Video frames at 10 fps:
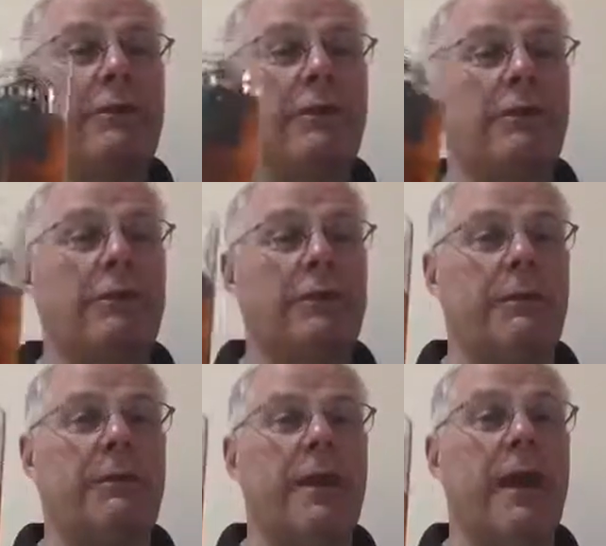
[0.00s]
want
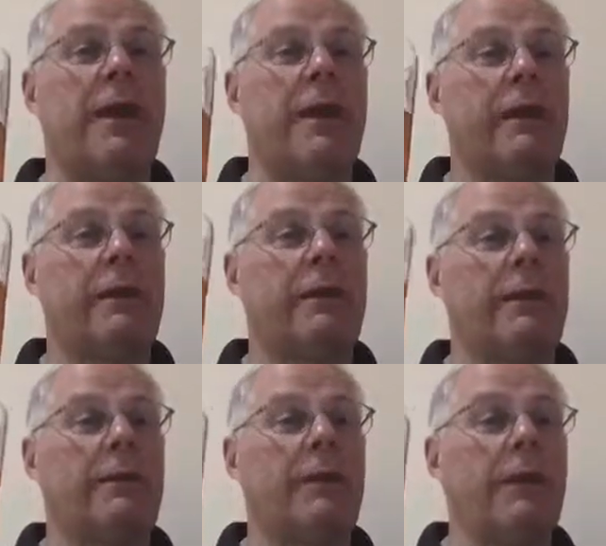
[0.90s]
some of that, get it
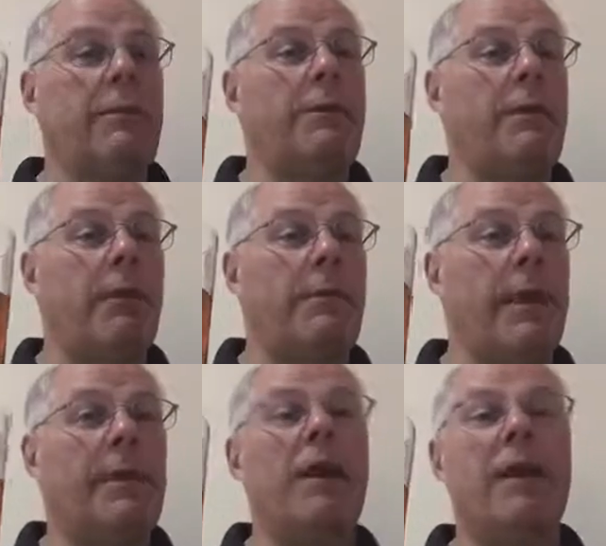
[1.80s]
in the poly
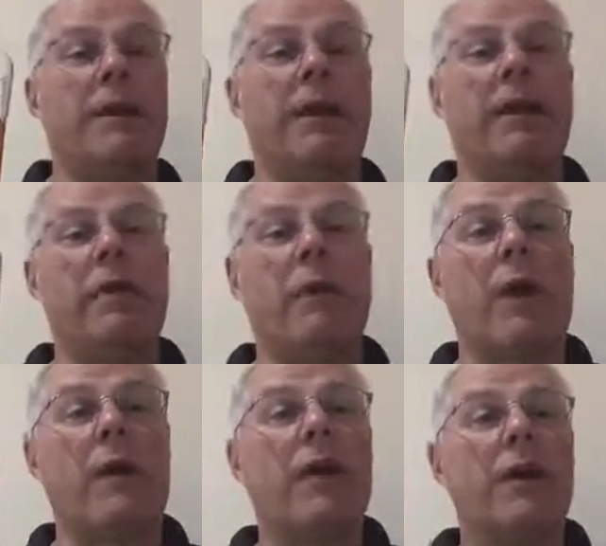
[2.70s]
pin, get it in
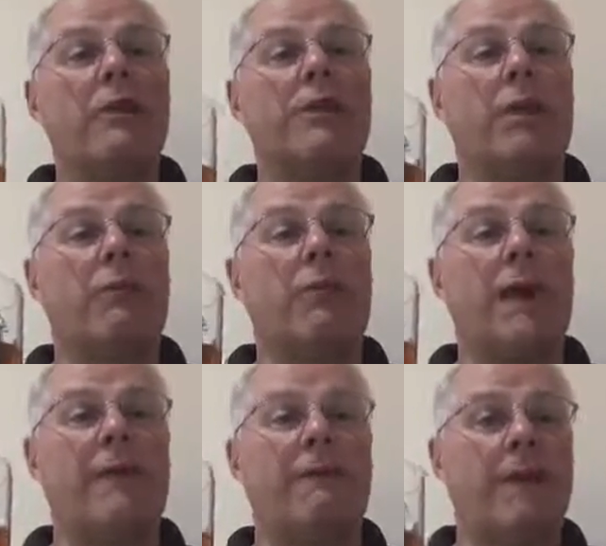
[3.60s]
quick. So we
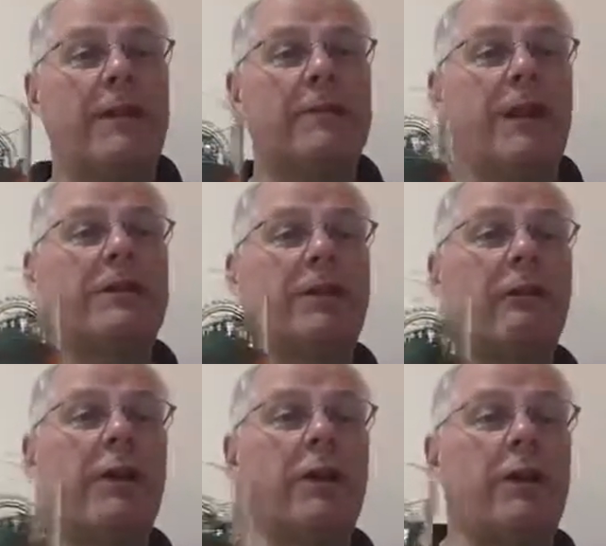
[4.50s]
had a fantastic
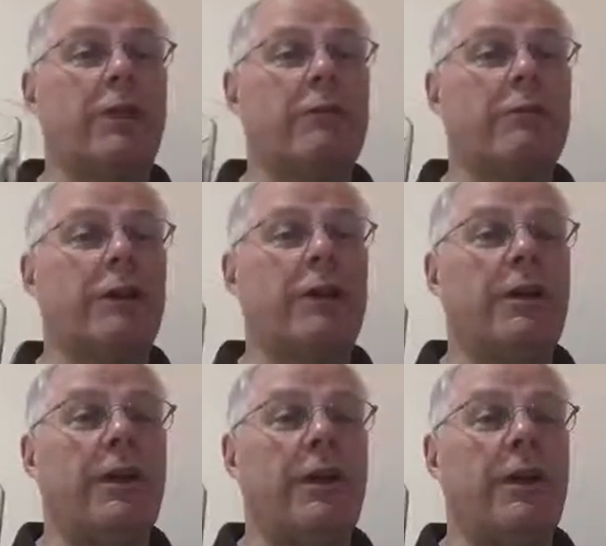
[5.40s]
week last week.